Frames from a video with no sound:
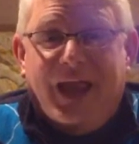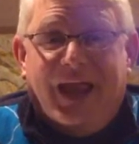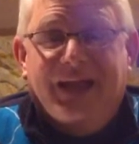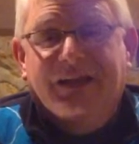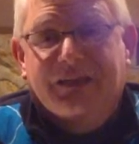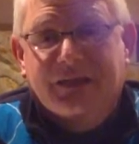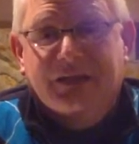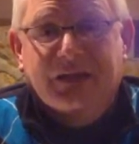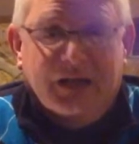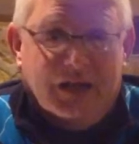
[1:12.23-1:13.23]

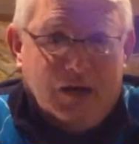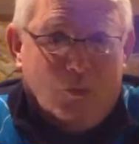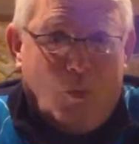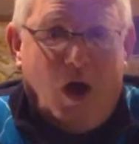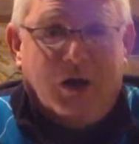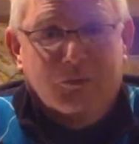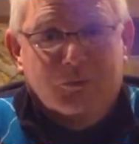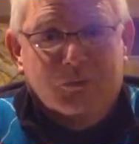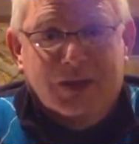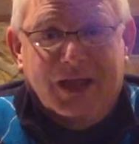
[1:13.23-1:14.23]
anything
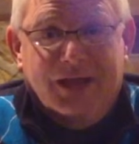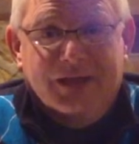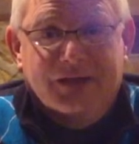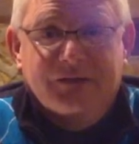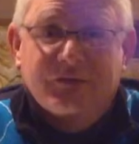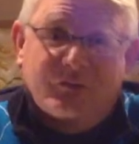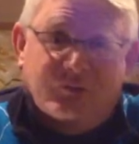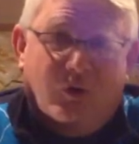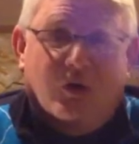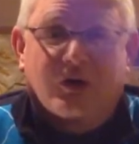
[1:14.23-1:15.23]
water related,
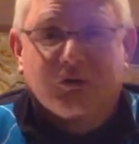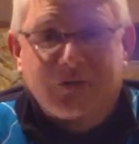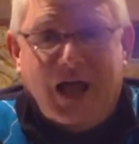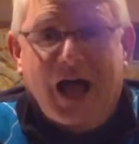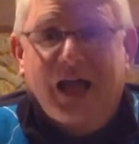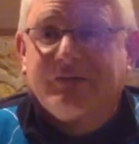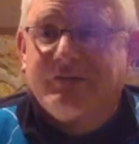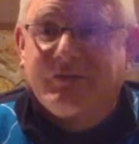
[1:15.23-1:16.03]
snorkel, dive,